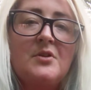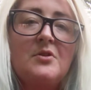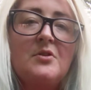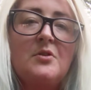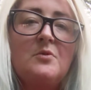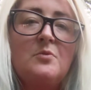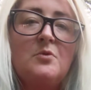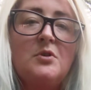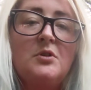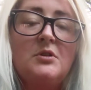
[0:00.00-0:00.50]

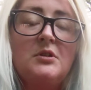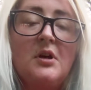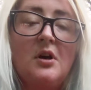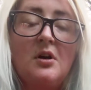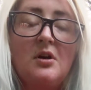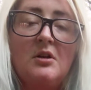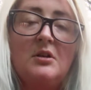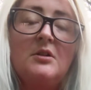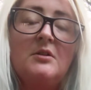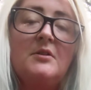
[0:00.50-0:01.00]
Goodwill
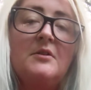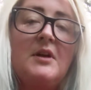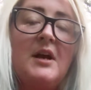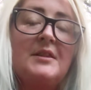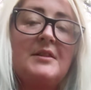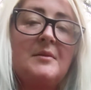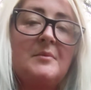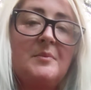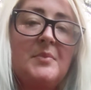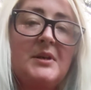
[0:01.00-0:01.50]
haul
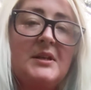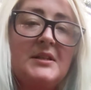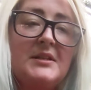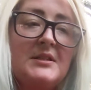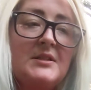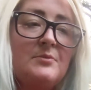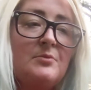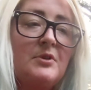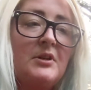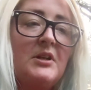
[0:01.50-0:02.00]
at the
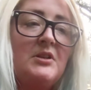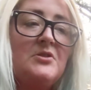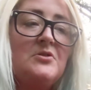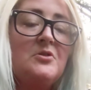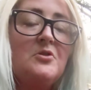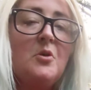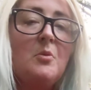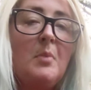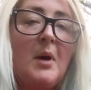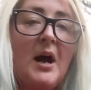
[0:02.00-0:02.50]
bins when I
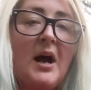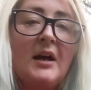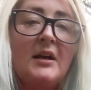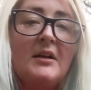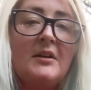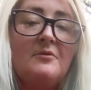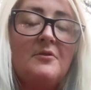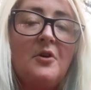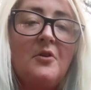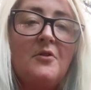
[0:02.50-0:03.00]
do go back,
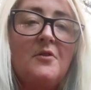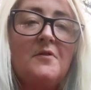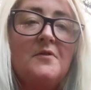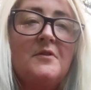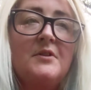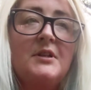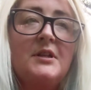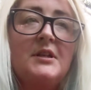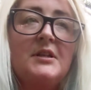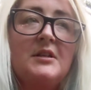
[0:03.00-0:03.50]

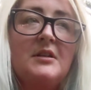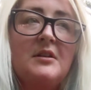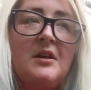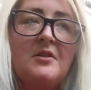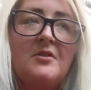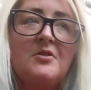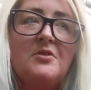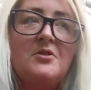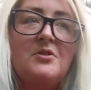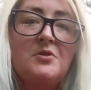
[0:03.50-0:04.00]
hopefully in
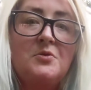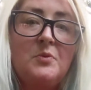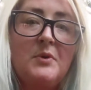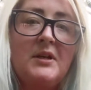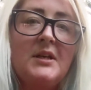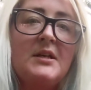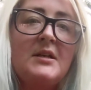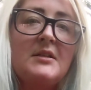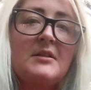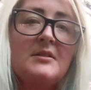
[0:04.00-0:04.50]
another 2
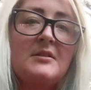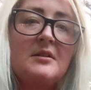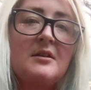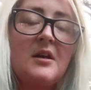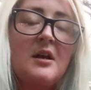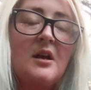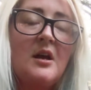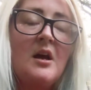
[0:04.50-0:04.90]
weeks.